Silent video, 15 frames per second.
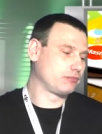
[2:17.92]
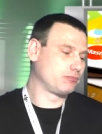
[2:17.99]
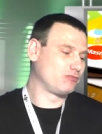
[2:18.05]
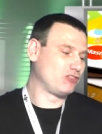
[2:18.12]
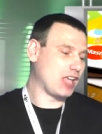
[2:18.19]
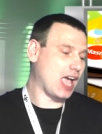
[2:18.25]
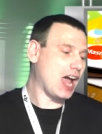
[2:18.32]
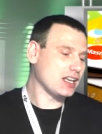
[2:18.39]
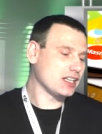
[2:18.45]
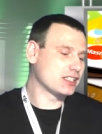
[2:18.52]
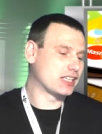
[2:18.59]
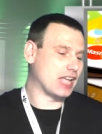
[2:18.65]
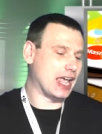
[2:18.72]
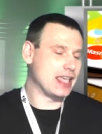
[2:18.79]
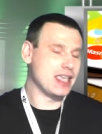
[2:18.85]

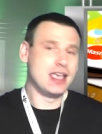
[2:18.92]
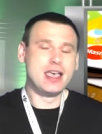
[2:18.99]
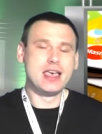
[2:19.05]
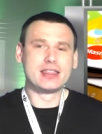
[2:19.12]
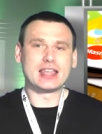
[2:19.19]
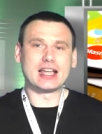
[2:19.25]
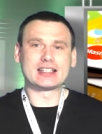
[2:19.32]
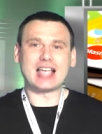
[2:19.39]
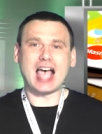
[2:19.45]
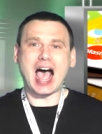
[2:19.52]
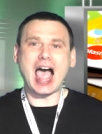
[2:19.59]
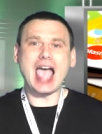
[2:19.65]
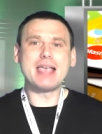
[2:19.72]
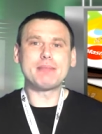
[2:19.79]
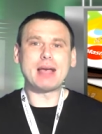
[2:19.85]
reality that
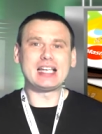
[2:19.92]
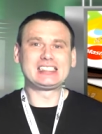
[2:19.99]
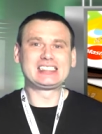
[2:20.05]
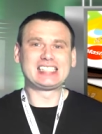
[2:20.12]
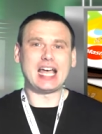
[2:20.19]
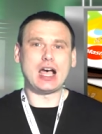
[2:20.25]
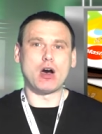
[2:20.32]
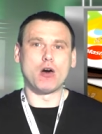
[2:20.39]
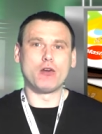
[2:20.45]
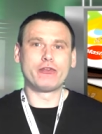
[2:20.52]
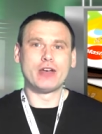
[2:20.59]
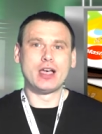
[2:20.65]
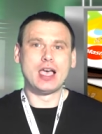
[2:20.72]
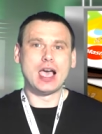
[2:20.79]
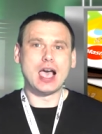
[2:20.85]
I myself,
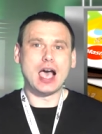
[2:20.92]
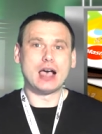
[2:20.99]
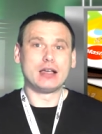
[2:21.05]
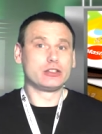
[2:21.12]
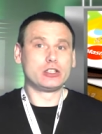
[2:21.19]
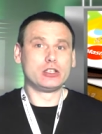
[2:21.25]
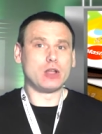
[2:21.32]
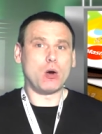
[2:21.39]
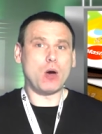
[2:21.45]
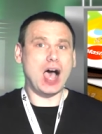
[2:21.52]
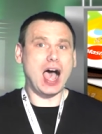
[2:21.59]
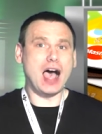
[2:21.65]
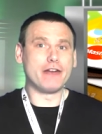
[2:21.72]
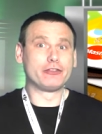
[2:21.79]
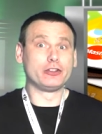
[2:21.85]
you know,
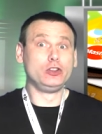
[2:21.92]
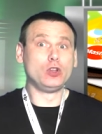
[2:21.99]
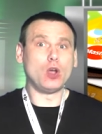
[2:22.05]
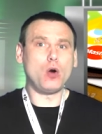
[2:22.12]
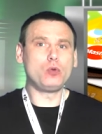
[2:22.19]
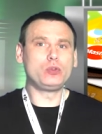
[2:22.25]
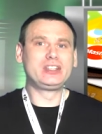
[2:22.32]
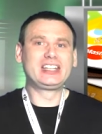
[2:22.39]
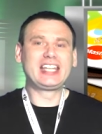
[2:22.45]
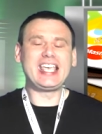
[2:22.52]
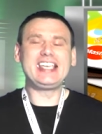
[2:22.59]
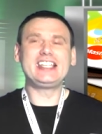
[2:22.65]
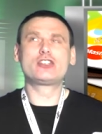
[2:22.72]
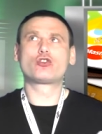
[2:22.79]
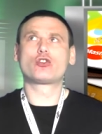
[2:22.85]
have no
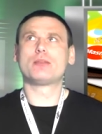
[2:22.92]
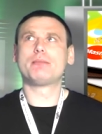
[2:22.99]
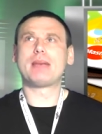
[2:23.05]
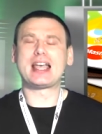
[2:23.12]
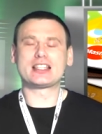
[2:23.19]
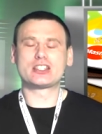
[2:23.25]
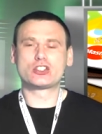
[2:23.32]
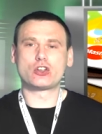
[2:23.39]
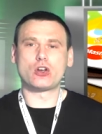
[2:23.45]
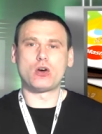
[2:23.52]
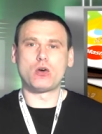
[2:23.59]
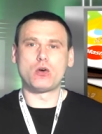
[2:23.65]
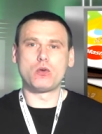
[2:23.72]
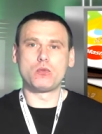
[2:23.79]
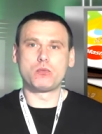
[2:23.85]

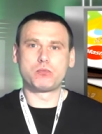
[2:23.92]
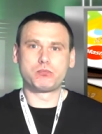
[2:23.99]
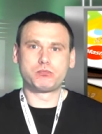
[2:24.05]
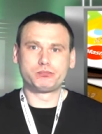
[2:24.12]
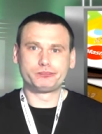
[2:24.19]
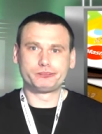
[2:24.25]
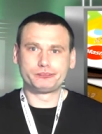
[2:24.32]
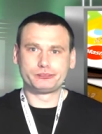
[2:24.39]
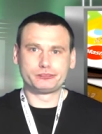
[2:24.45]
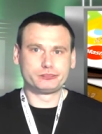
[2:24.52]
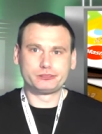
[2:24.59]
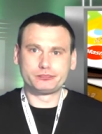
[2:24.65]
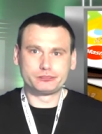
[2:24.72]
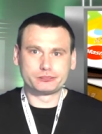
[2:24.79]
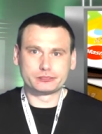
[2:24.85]
detrimental
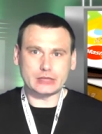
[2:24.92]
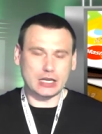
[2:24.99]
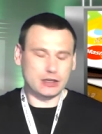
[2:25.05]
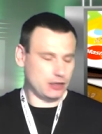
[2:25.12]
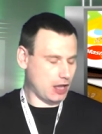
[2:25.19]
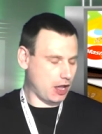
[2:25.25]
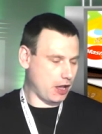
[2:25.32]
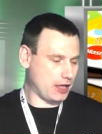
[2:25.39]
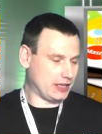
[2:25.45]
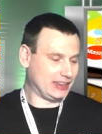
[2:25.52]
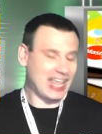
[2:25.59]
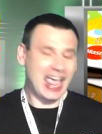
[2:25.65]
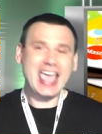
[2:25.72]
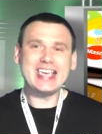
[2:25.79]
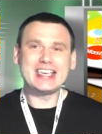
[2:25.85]
uh,
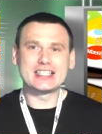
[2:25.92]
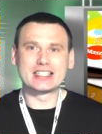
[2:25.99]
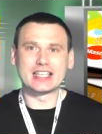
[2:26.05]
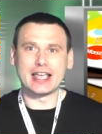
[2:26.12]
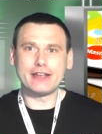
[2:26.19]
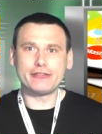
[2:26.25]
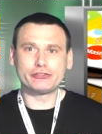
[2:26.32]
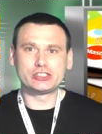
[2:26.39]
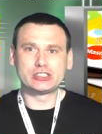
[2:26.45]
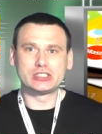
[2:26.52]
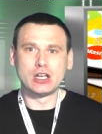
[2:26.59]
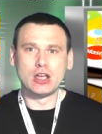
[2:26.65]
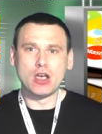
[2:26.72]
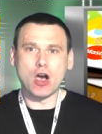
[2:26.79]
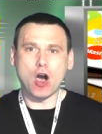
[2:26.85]
negatives
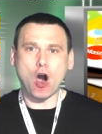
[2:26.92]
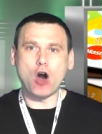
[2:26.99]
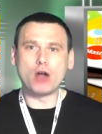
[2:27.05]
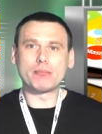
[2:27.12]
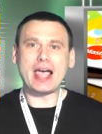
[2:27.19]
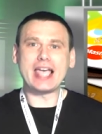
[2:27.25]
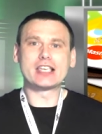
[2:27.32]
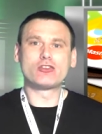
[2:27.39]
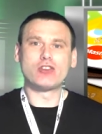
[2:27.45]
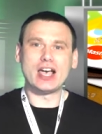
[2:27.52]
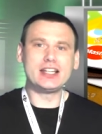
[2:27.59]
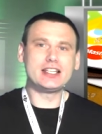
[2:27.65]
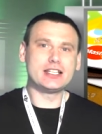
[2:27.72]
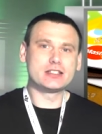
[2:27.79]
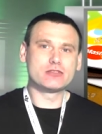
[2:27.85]
on my
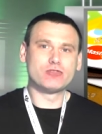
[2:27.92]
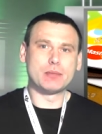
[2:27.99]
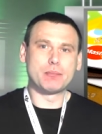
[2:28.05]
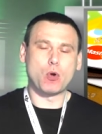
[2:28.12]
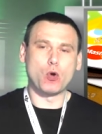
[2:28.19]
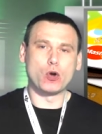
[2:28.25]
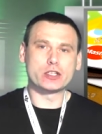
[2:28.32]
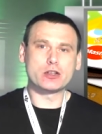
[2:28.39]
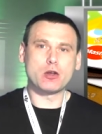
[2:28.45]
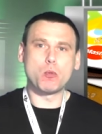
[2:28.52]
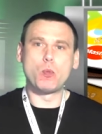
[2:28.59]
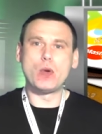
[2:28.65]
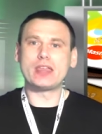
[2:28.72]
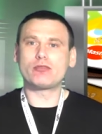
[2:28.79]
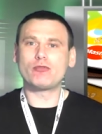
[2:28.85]
credit report
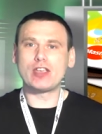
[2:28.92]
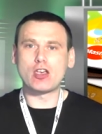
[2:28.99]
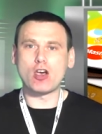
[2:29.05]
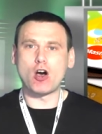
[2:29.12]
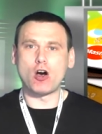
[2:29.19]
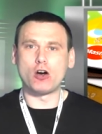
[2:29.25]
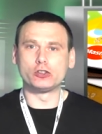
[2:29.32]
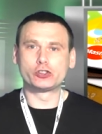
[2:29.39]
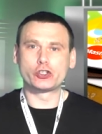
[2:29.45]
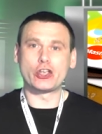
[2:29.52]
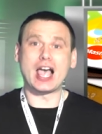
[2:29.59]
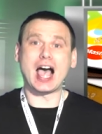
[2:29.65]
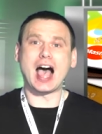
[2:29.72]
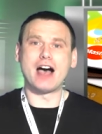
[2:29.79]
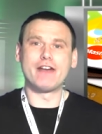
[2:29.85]
with regards to
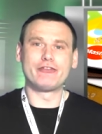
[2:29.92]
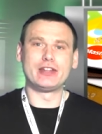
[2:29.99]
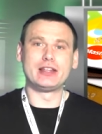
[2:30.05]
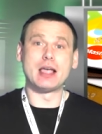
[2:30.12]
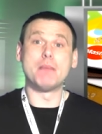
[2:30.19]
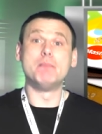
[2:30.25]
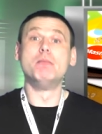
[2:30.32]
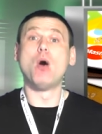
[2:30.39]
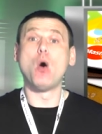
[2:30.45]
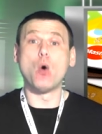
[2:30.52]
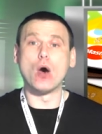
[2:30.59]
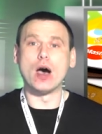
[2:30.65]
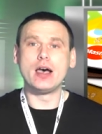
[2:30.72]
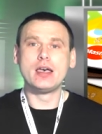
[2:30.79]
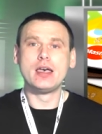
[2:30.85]
having
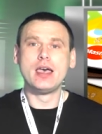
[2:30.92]
more